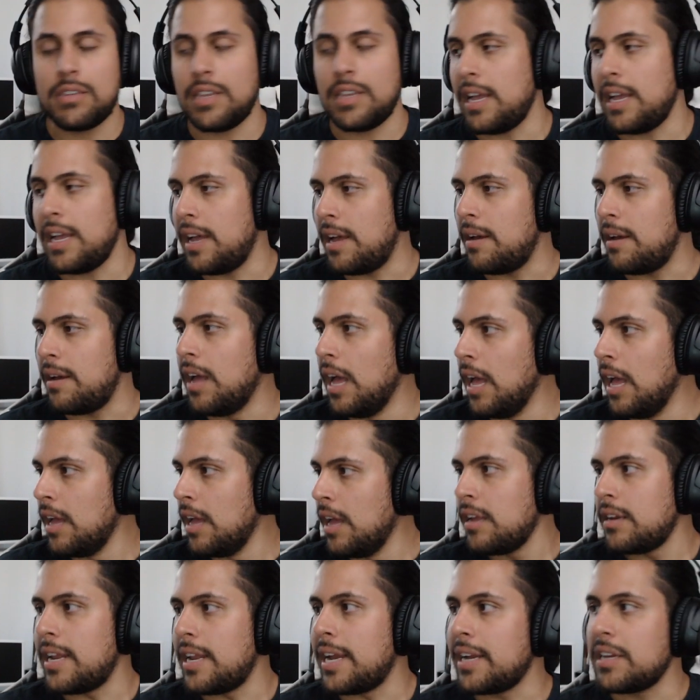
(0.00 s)
Uh,
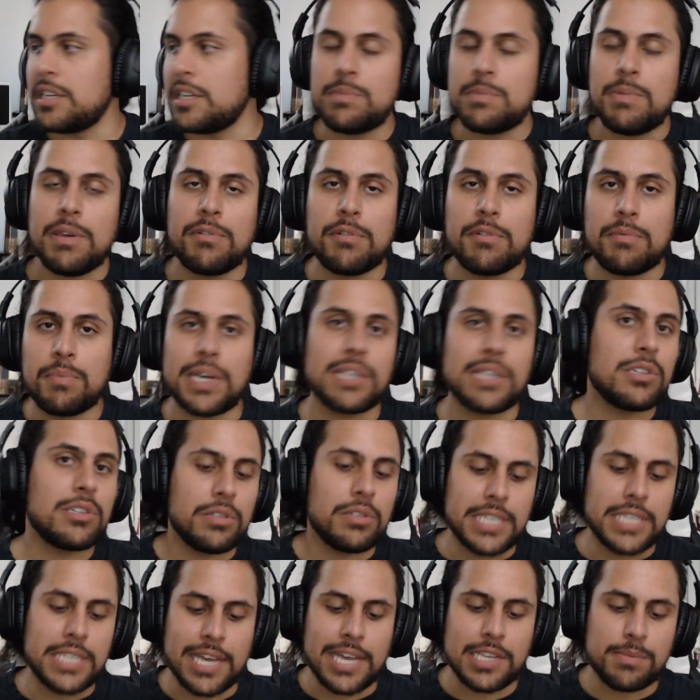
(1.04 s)
not going to speak for
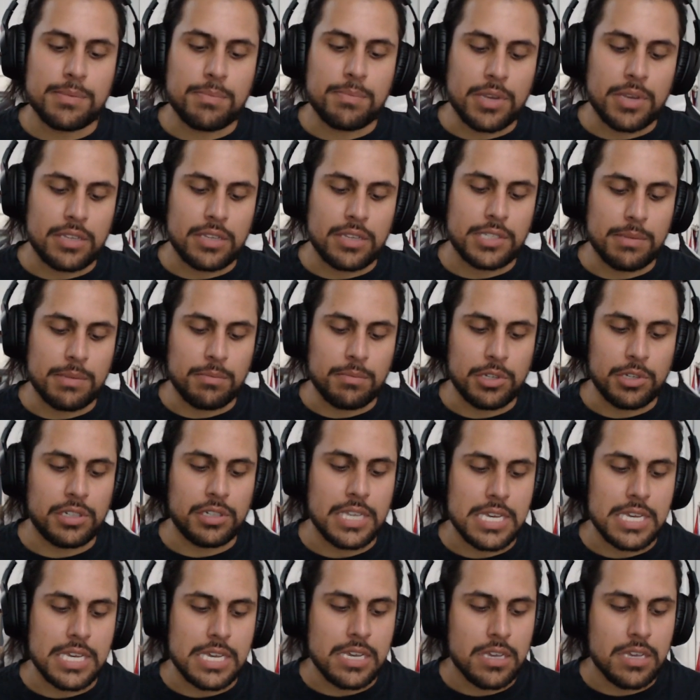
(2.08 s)
practical tasks, but
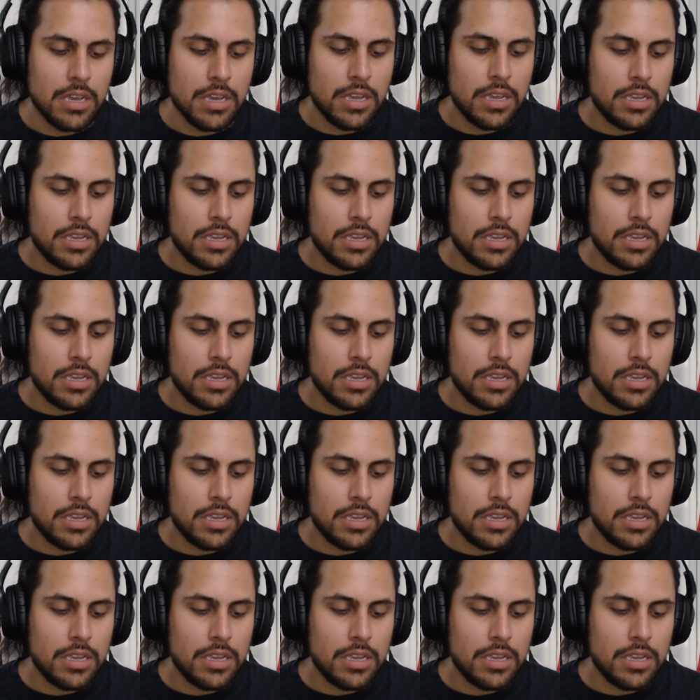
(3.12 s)
similarly,